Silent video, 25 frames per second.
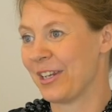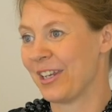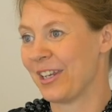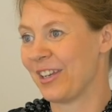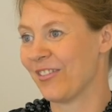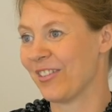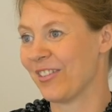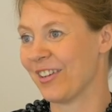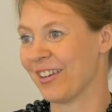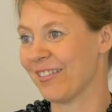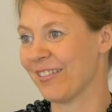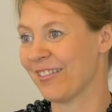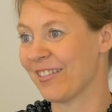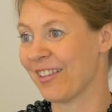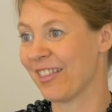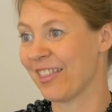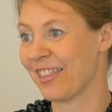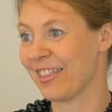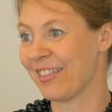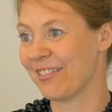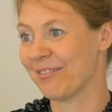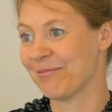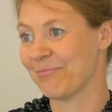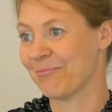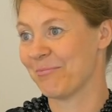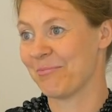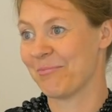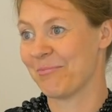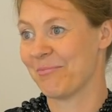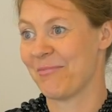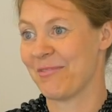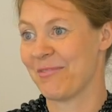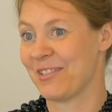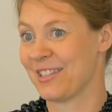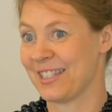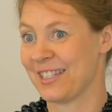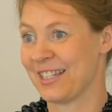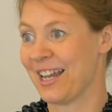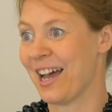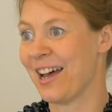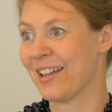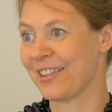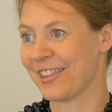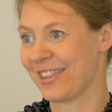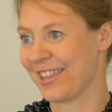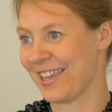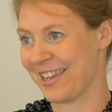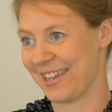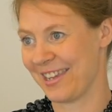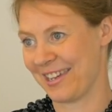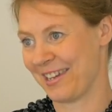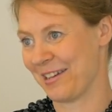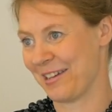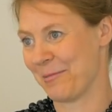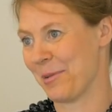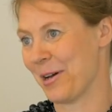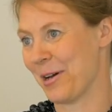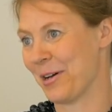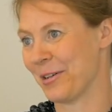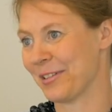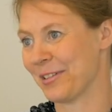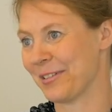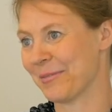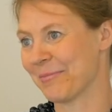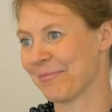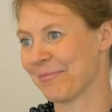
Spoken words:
even start thinking about.